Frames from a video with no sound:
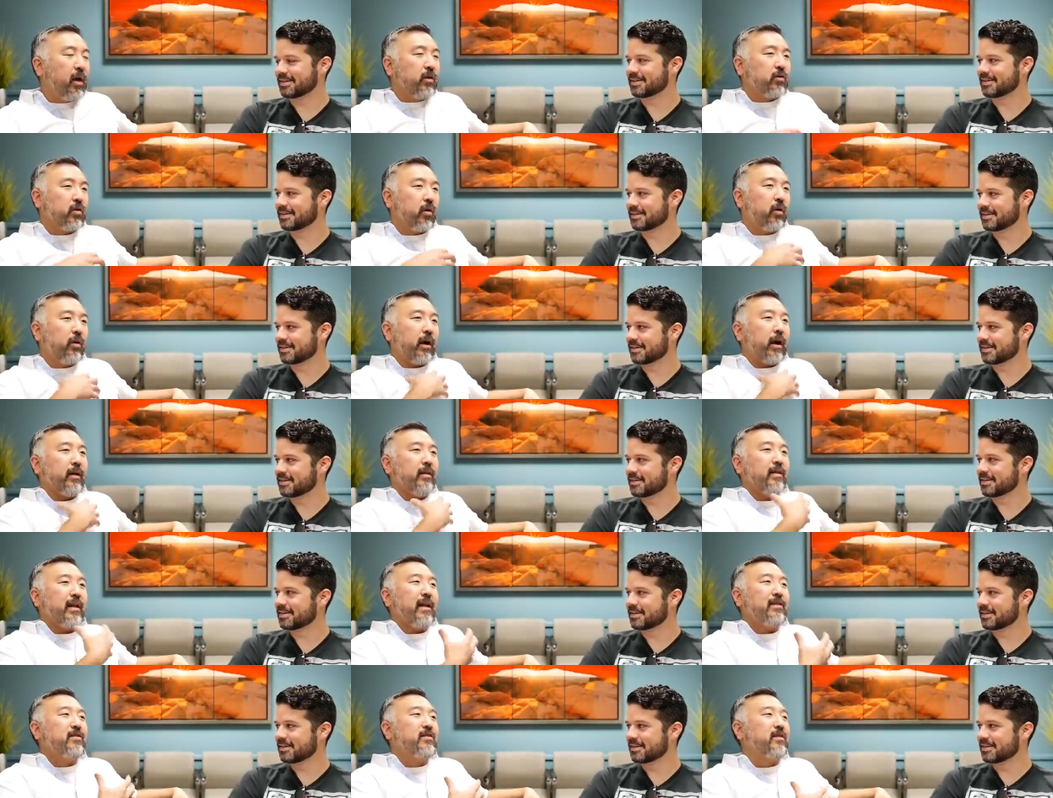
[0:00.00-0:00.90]
Speaker 1: So uh,
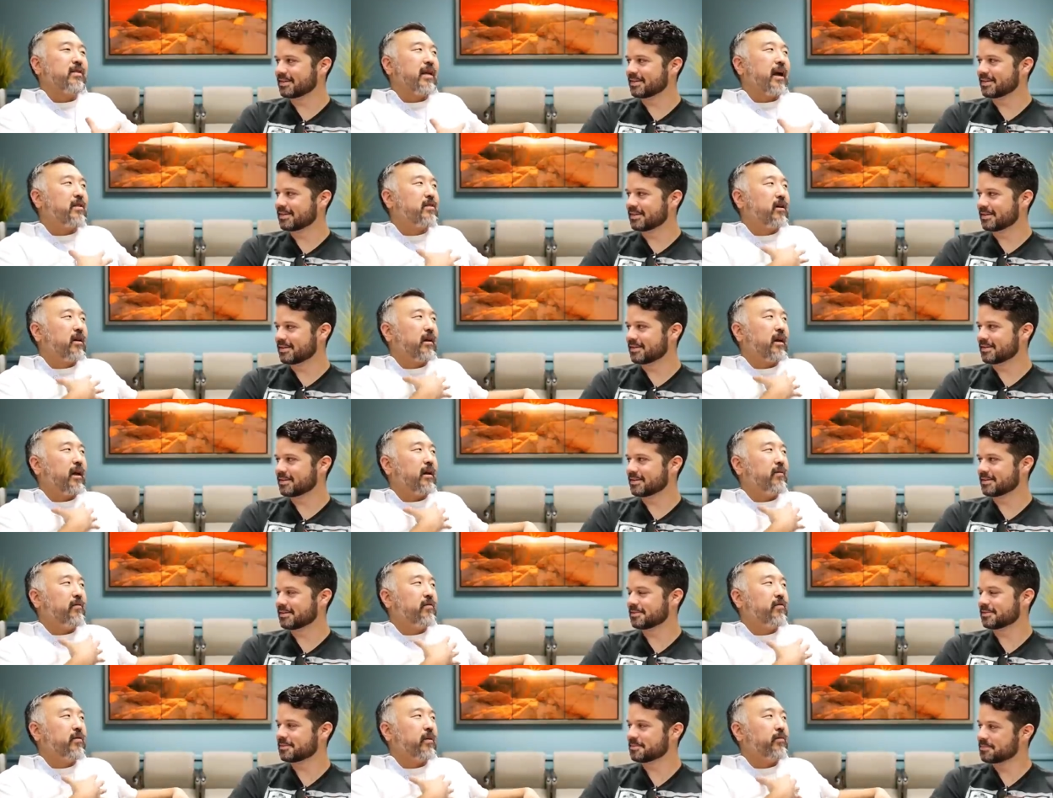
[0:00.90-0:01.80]
that's that's
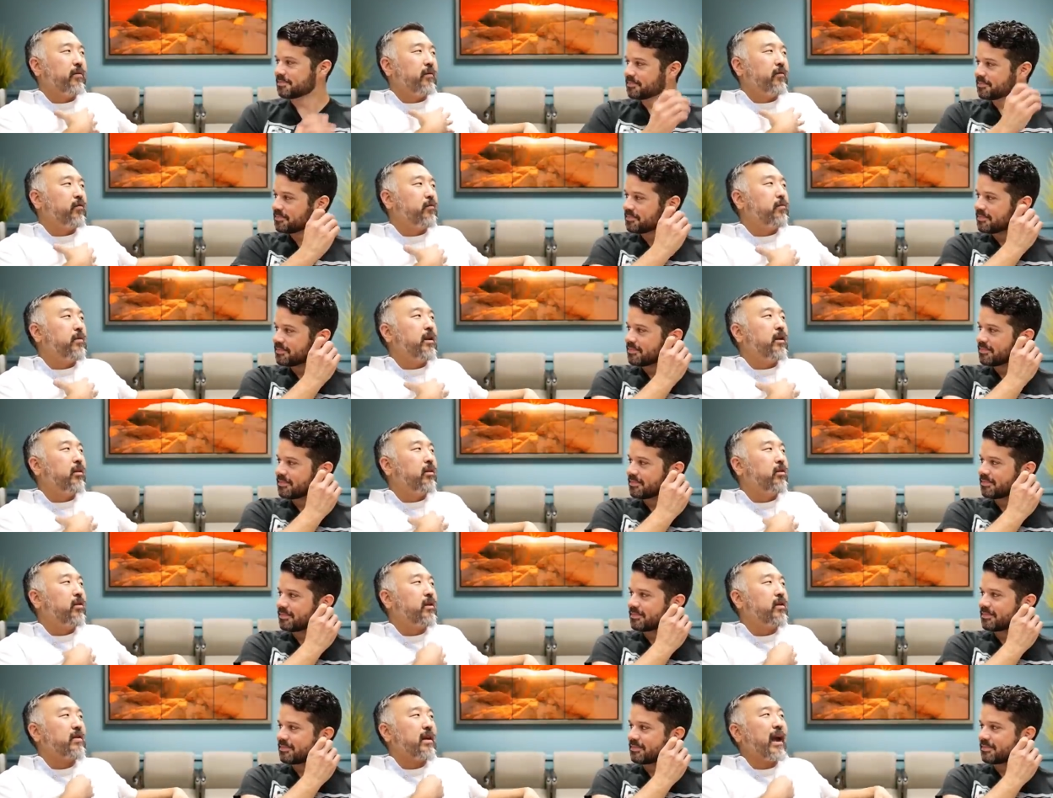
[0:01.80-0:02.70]
again something for me to
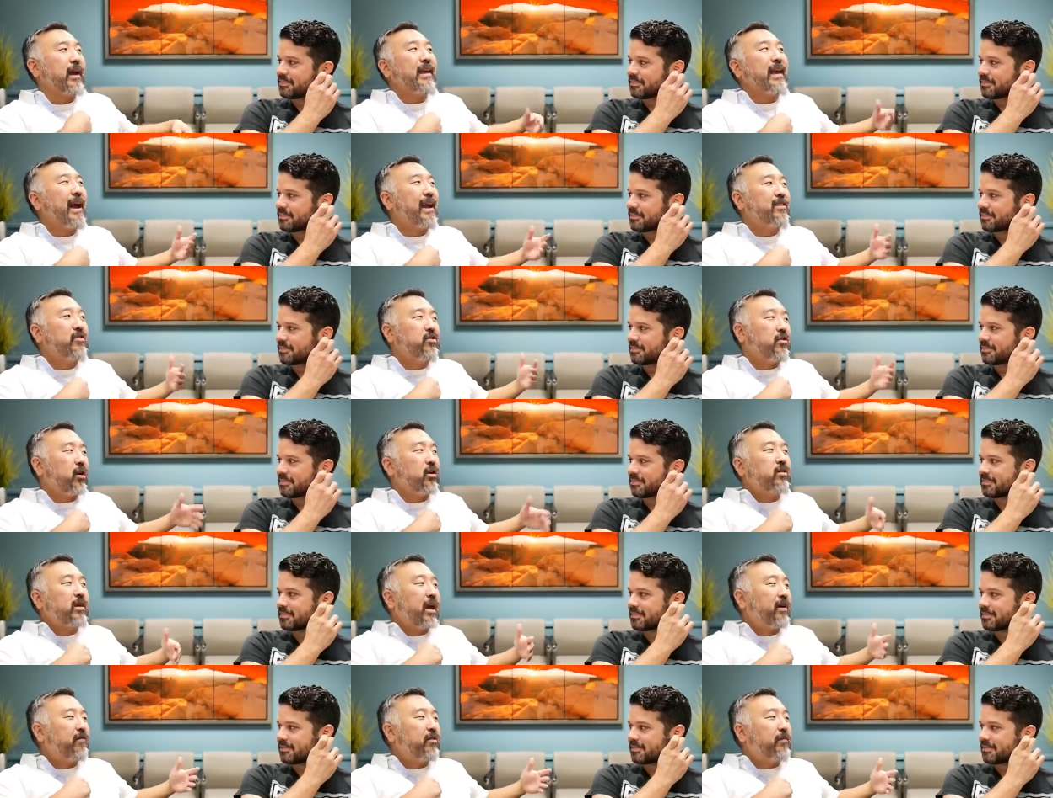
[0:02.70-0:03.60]
learn is I can't
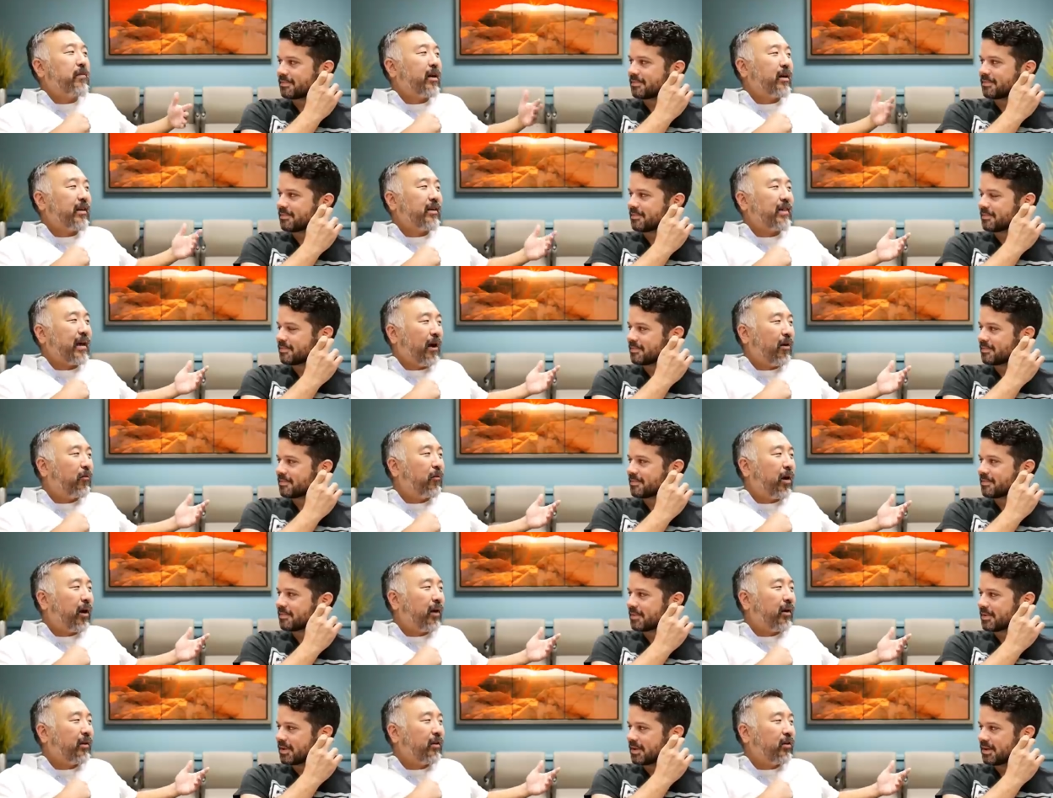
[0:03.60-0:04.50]
judge everybody that
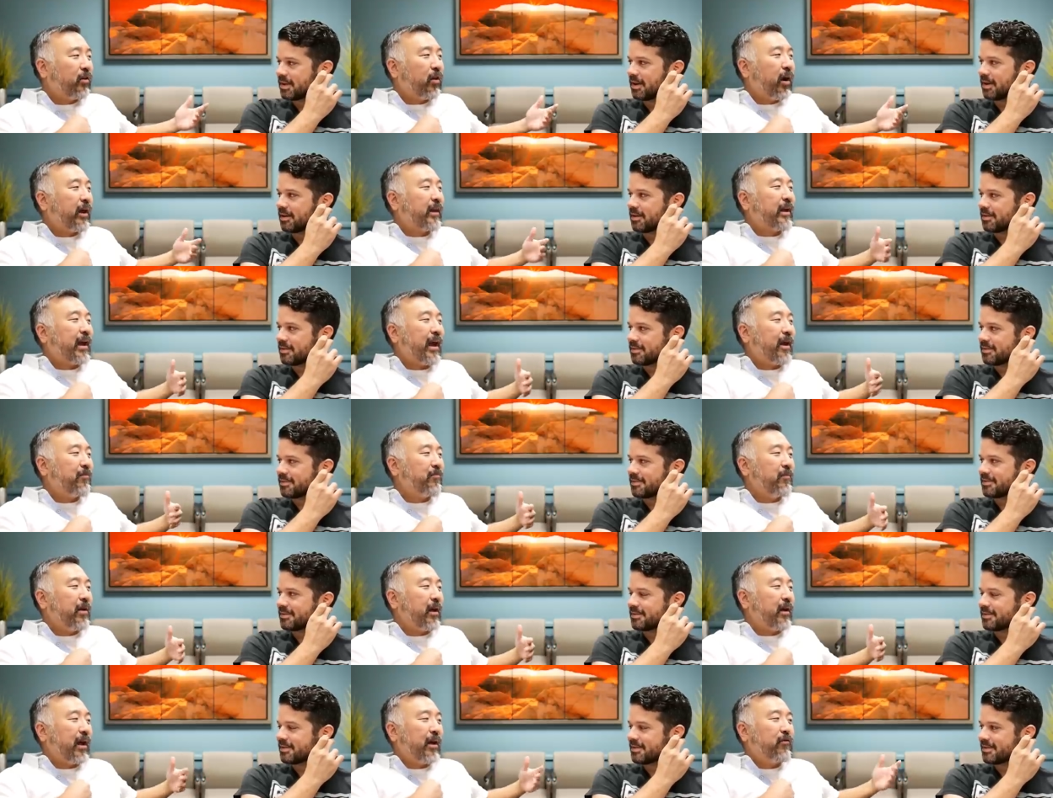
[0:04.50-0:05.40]
way. You know, I can't
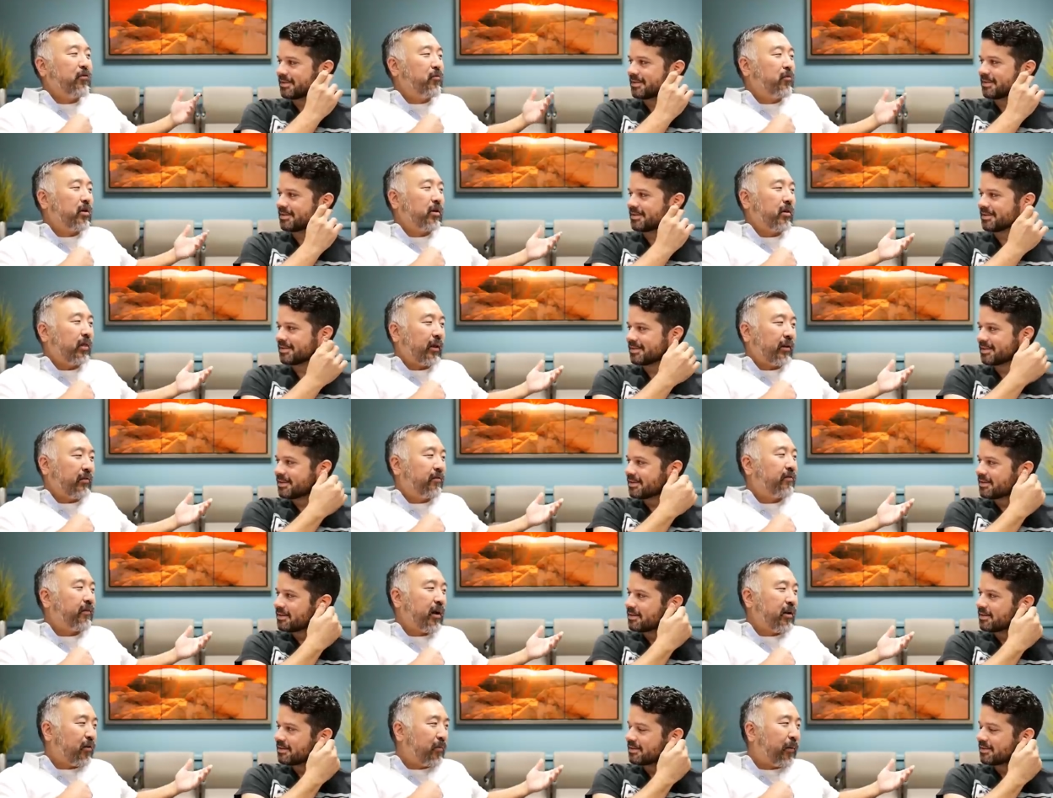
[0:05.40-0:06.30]
make everyone like a
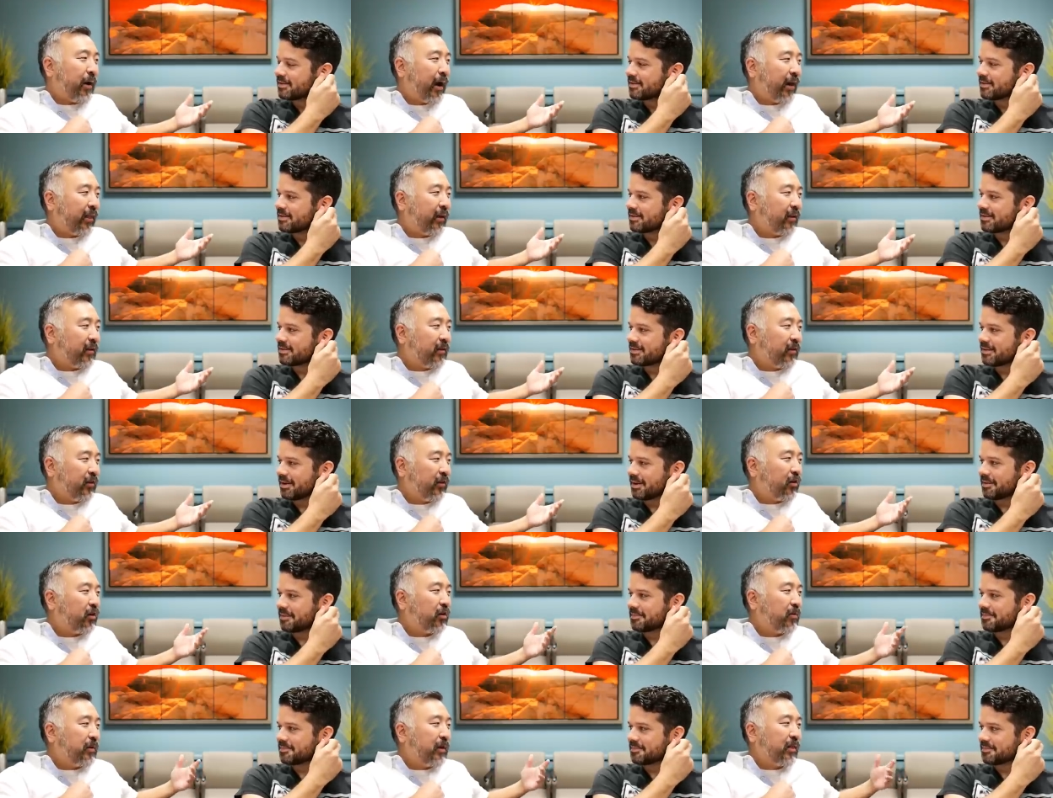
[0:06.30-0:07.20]
fighter pilot. Yeah. You
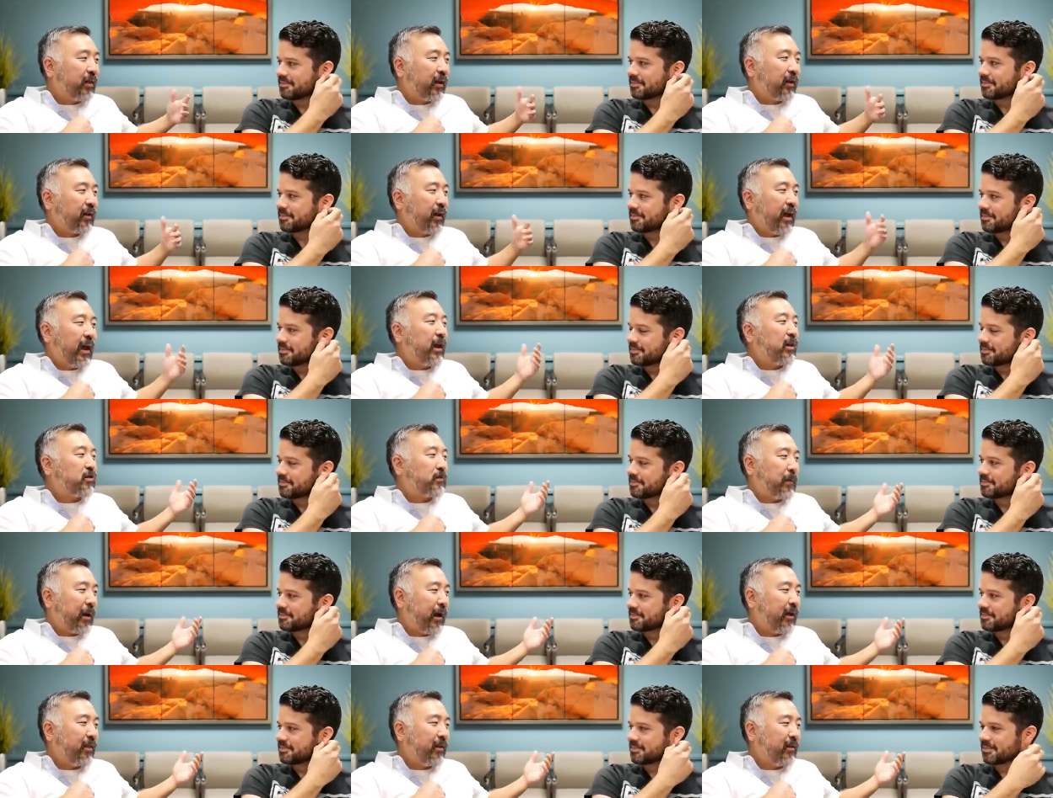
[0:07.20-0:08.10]
know what I mean? Like an ace
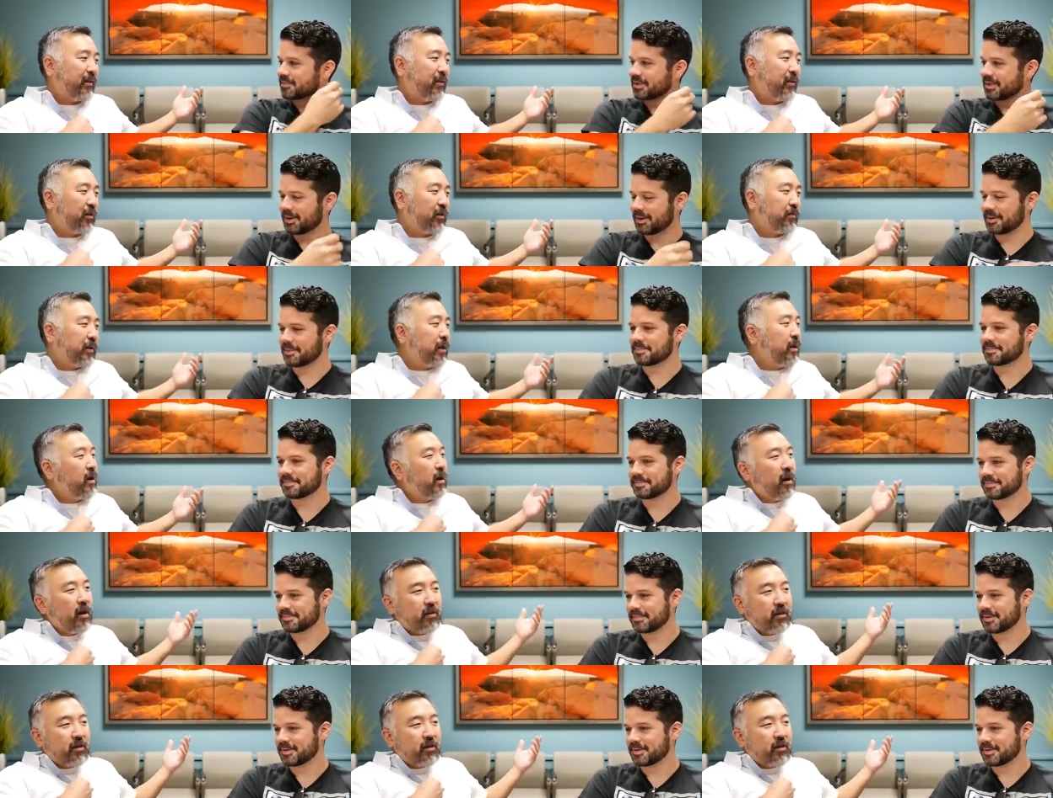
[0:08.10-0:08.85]
pilot. You know what I mean?